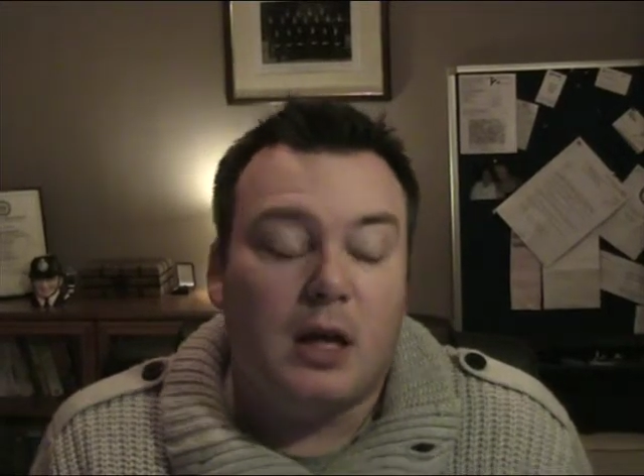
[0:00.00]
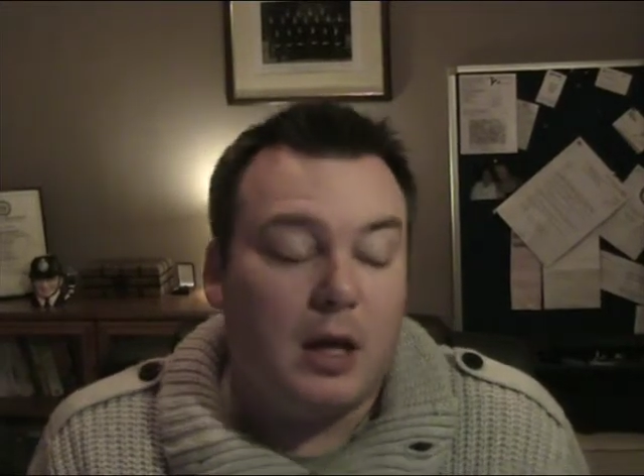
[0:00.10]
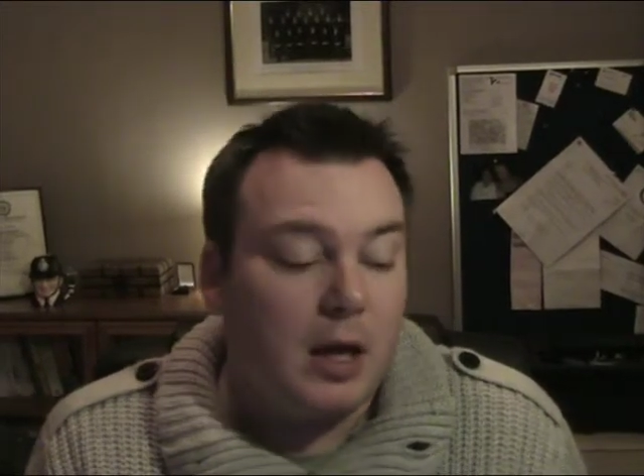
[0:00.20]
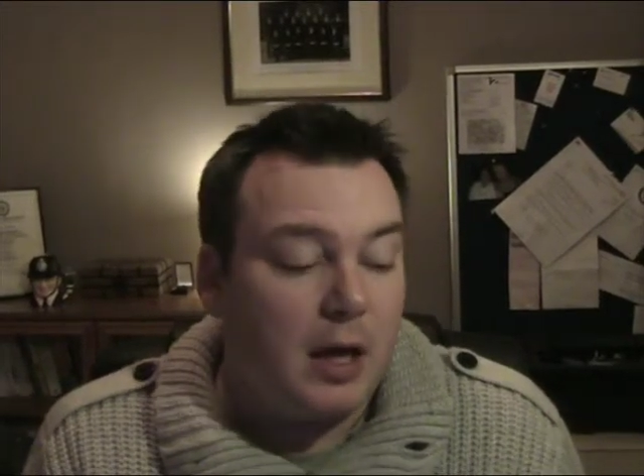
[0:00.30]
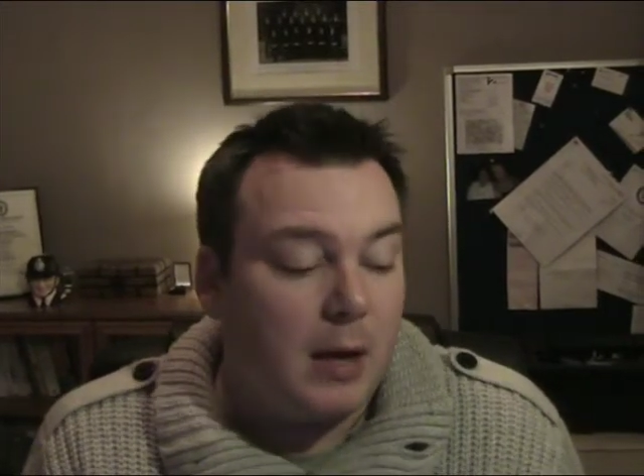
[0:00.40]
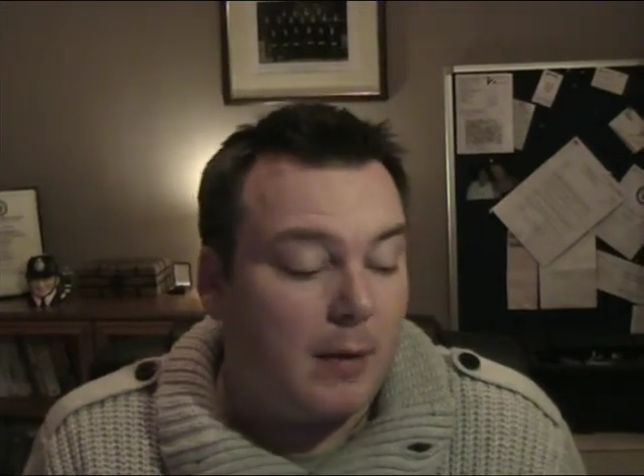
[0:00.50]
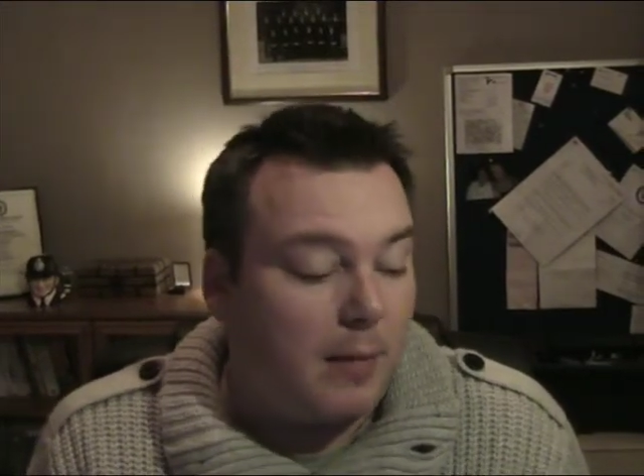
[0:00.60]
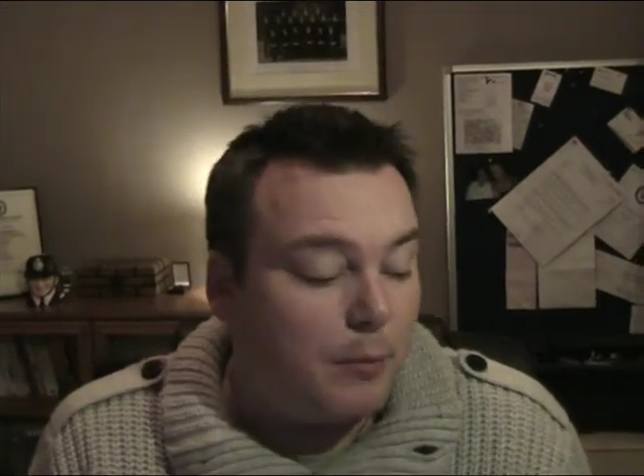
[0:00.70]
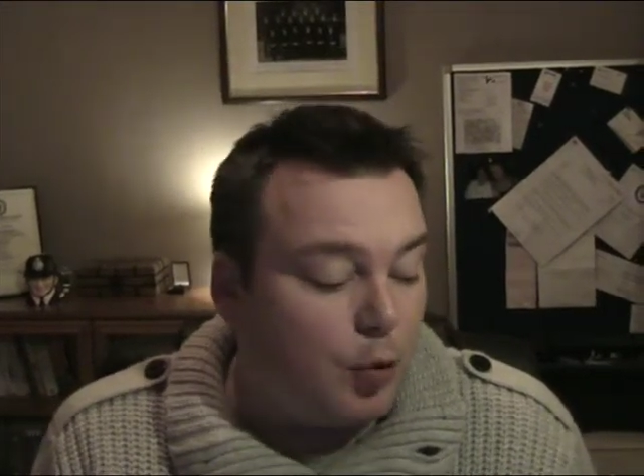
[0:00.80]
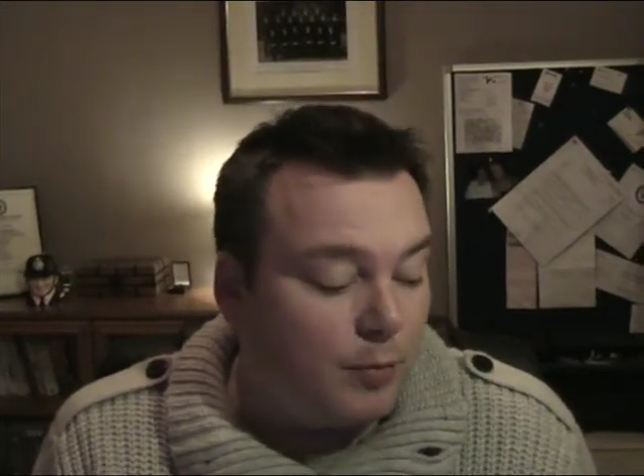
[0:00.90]
Uh, I
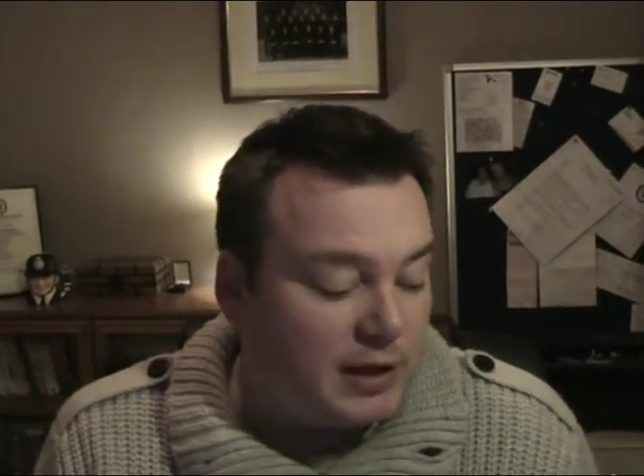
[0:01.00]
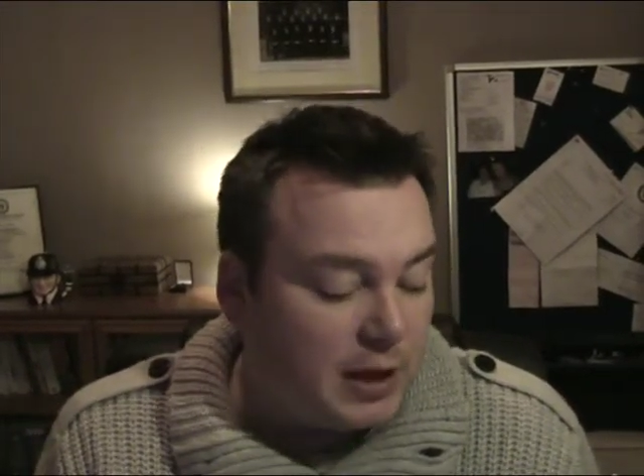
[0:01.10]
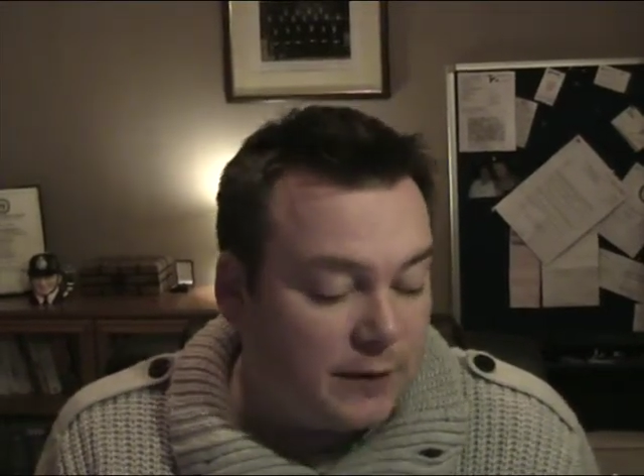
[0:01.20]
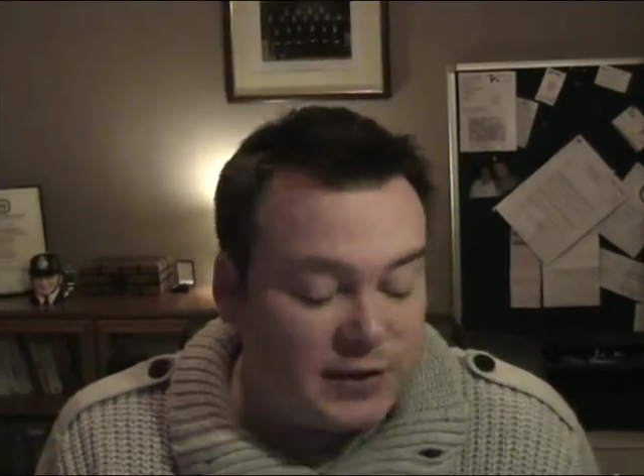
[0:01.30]
bought myself a